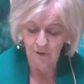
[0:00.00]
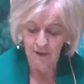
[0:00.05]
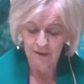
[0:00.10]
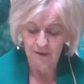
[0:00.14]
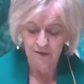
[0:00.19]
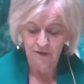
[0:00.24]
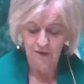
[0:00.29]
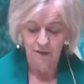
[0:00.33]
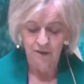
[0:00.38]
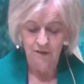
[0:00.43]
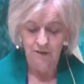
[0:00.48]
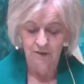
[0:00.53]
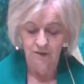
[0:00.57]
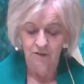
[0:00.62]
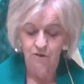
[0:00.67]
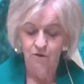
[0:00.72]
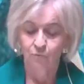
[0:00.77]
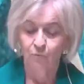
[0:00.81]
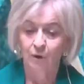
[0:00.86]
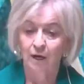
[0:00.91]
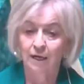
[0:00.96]
wanted
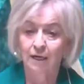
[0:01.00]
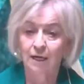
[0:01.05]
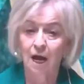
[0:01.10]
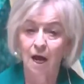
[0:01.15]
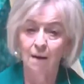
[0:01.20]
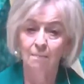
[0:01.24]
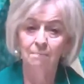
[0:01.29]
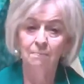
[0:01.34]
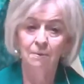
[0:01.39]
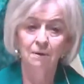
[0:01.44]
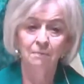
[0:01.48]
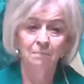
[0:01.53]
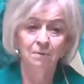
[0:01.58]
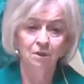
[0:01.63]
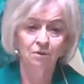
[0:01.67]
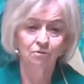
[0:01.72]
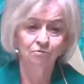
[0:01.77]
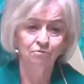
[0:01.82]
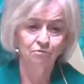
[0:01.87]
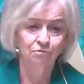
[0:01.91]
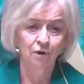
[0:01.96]
Jesus to wake up and
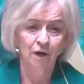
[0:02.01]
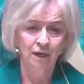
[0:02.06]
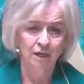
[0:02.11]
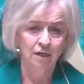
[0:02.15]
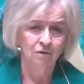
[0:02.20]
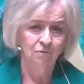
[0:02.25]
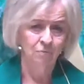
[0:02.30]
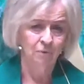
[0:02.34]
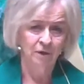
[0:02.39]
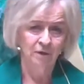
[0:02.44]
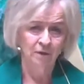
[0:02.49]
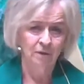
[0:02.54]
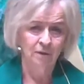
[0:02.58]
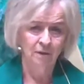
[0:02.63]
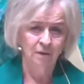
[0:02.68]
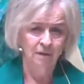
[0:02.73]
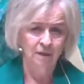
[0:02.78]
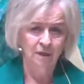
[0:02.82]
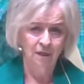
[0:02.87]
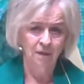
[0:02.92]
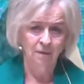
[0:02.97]
be afraid with
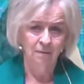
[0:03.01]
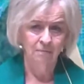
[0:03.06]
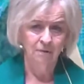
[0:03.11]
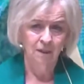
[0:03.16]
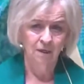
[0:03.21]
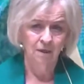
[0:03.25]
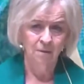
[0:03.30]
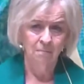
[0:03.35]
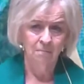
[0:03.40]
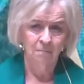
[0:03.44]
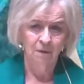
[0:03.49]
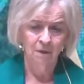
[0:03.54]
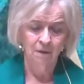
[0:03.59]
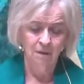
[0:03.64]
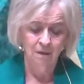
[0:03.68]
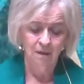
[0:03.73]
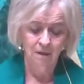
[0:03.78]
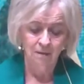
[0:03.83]
them.